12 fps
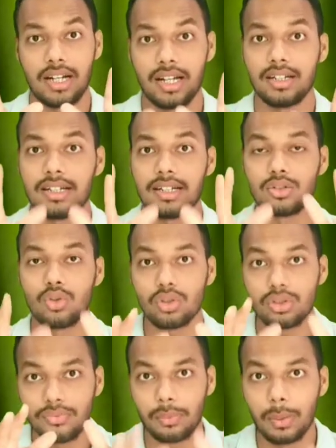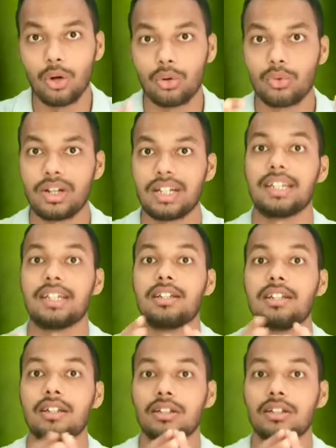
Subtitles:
rate it goes below 20